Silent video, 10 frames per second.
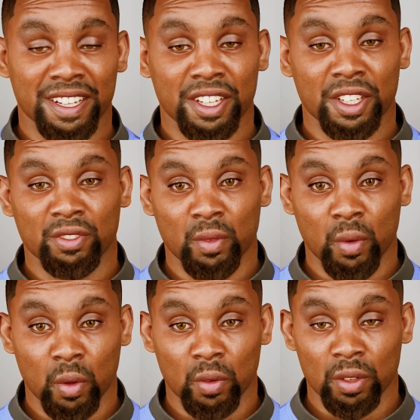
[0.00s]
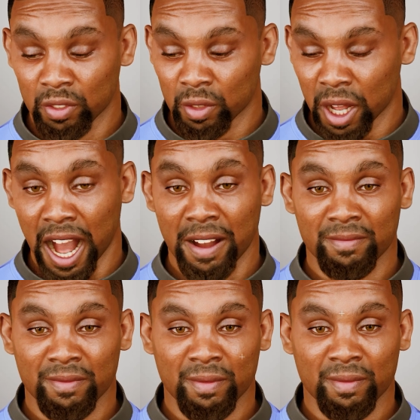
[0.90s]
that is on your
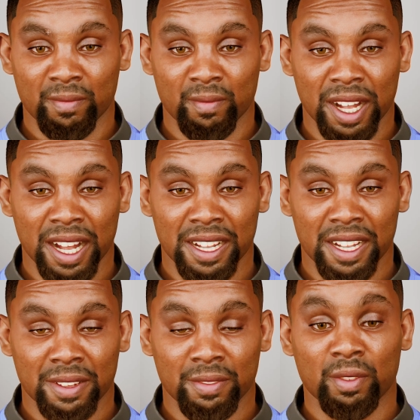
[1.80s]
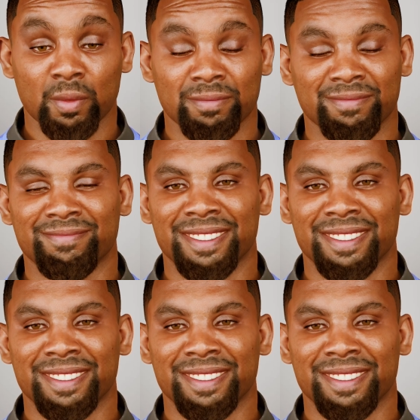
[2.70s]
iPhone right here on your